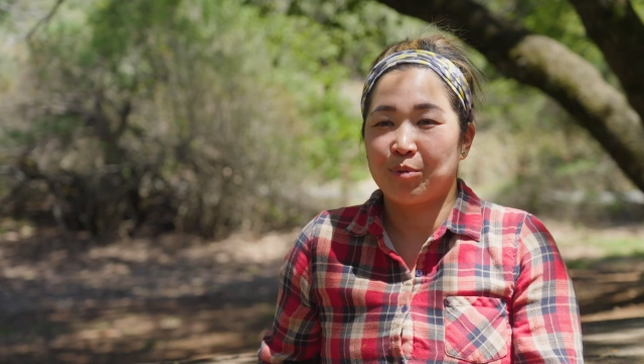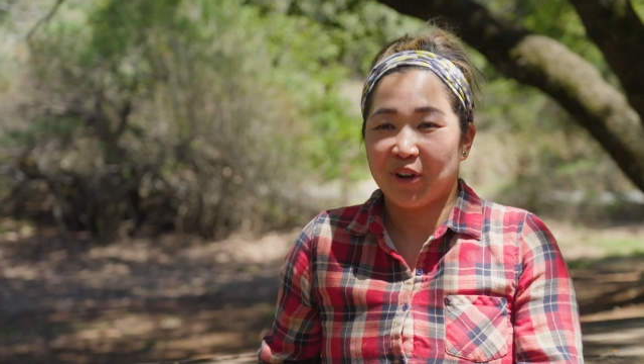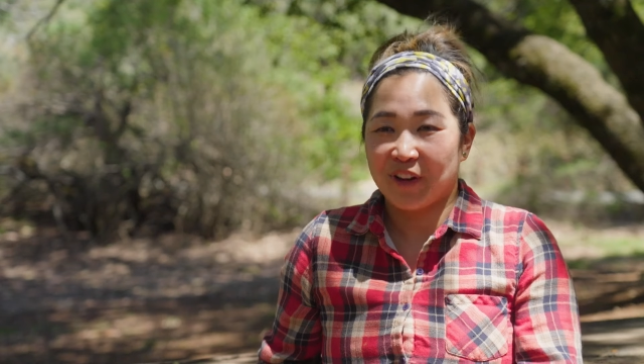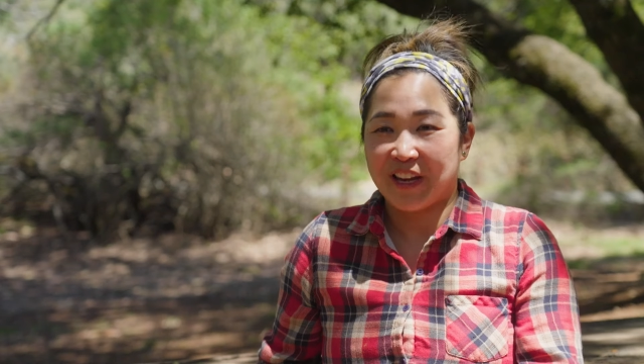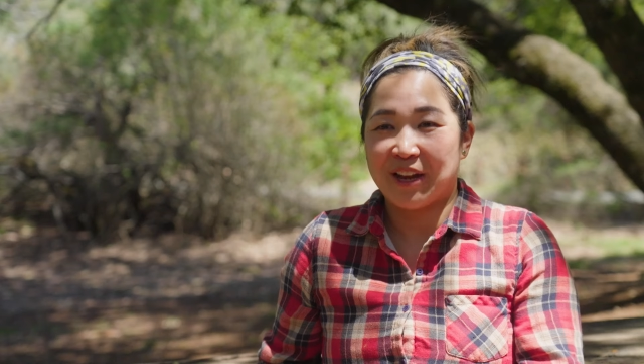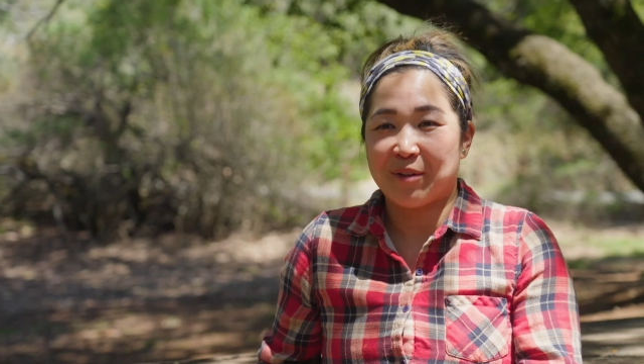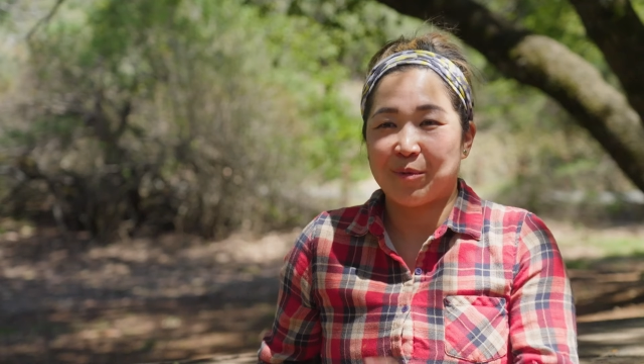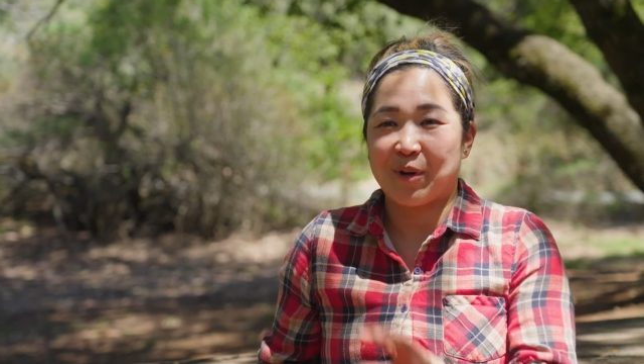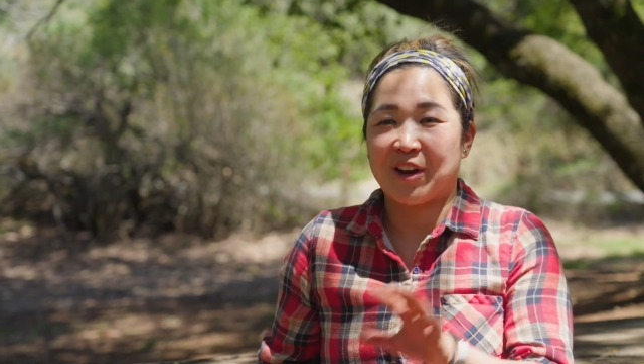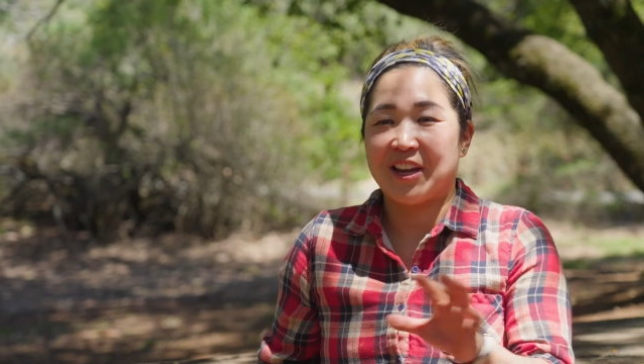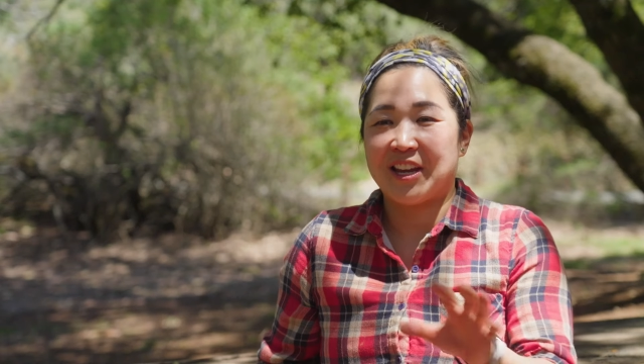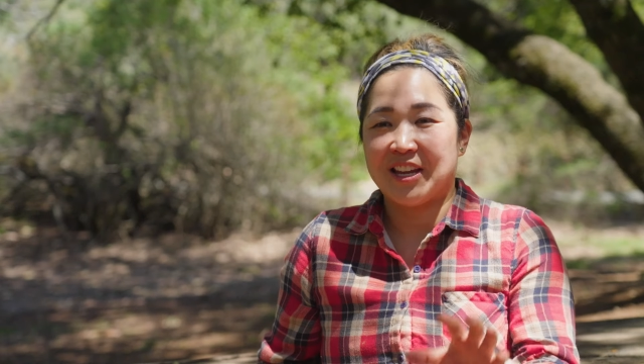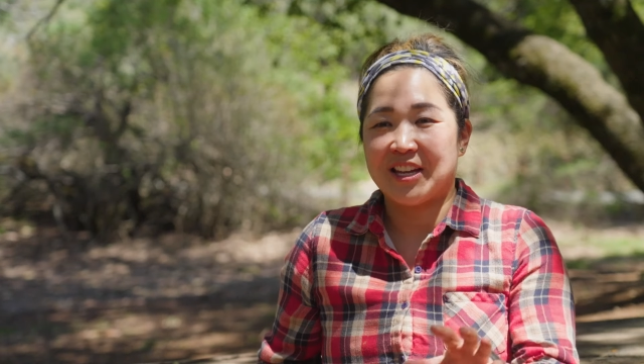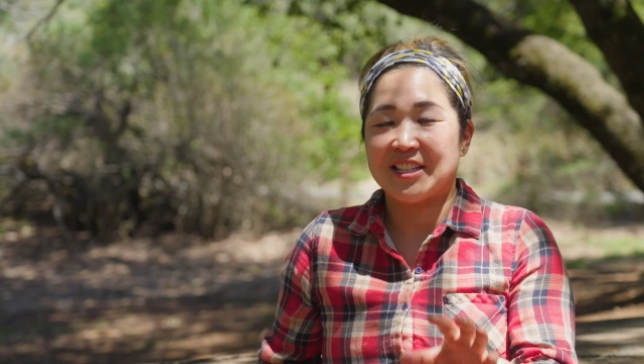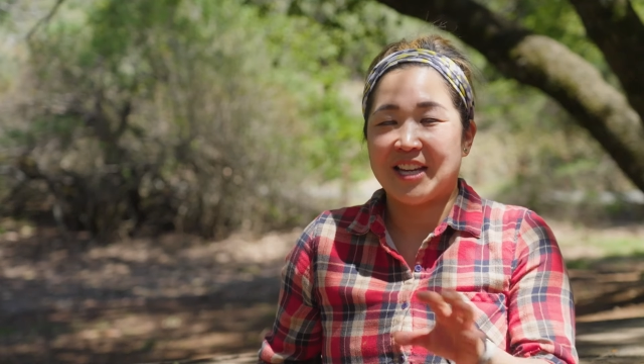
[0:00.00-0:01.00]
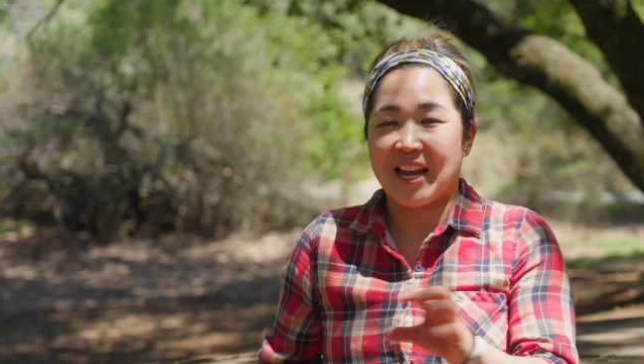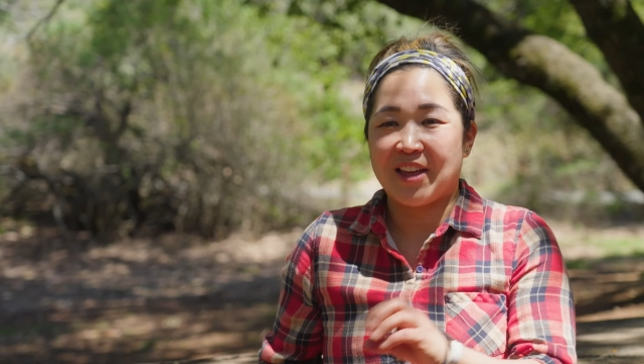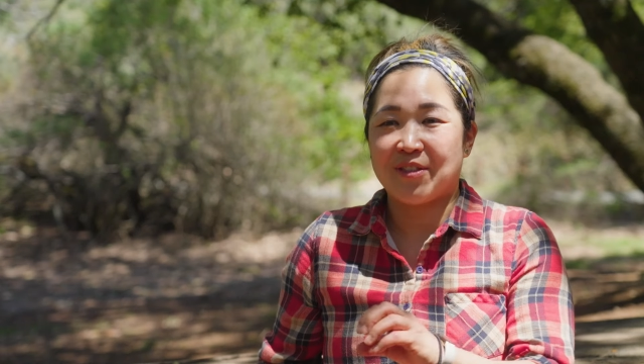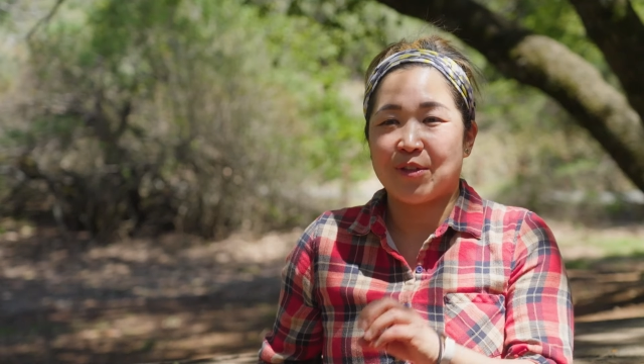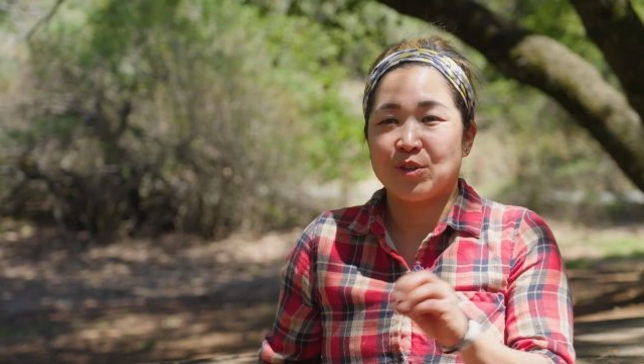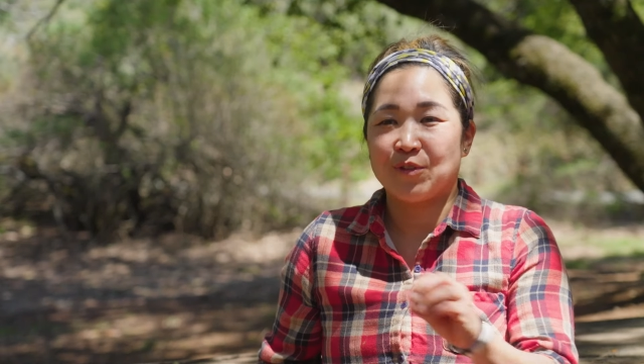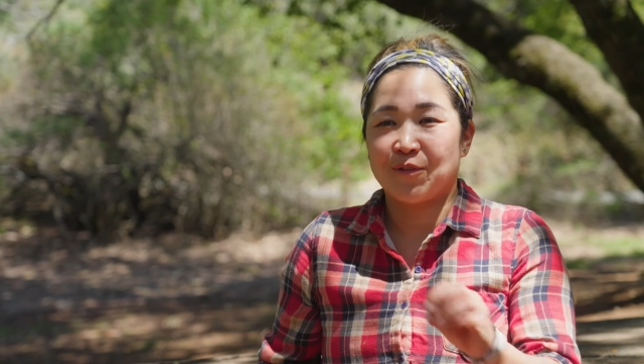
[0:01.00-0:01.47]
brilliant where he can take
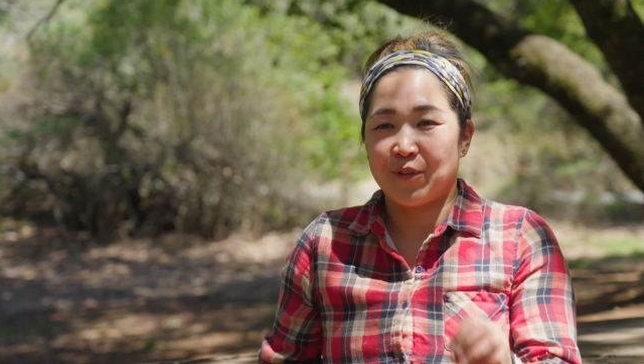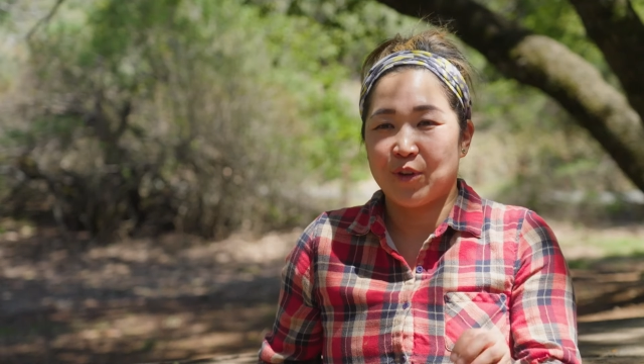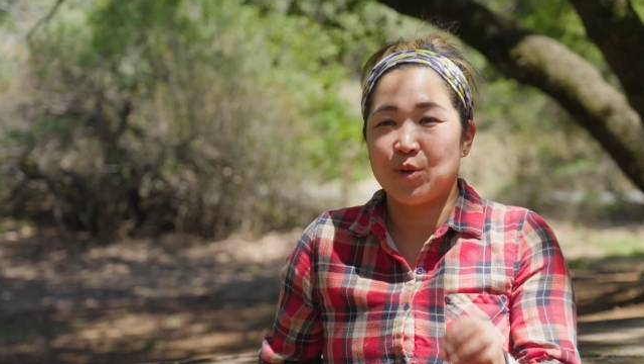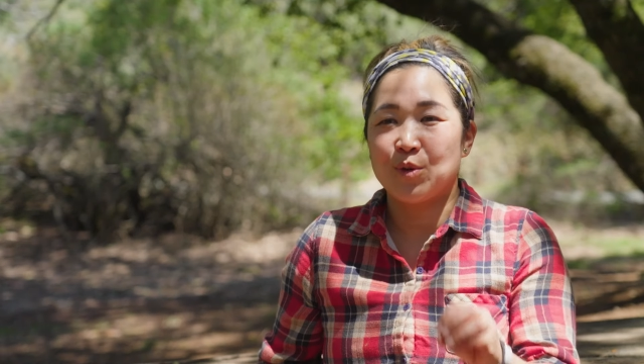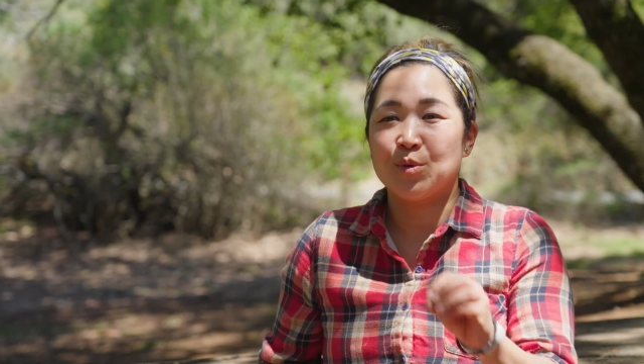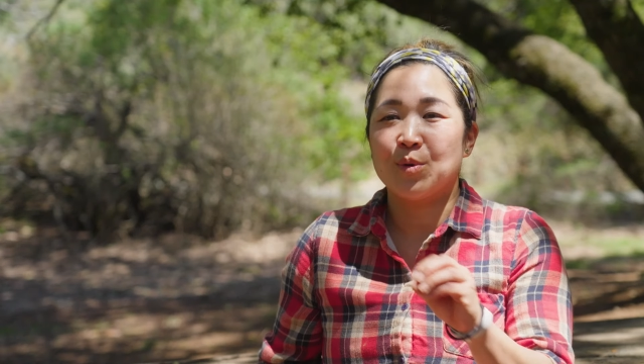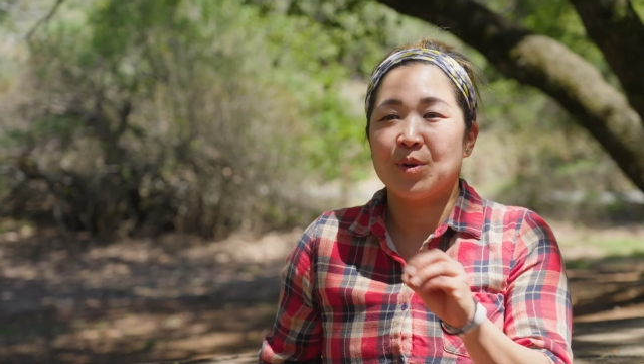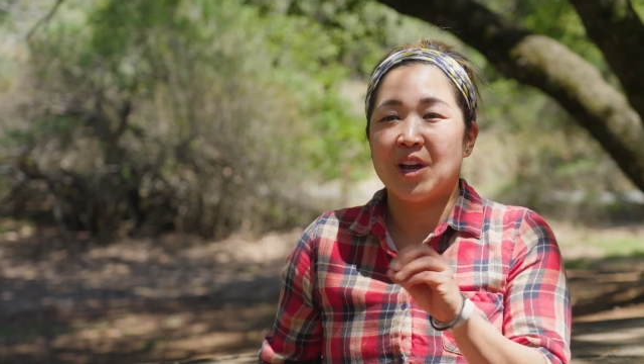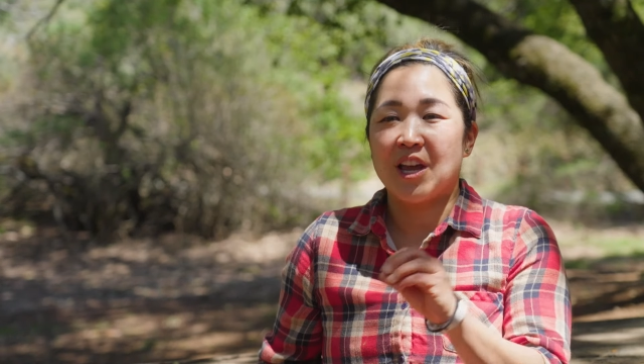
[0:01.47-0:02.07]
those few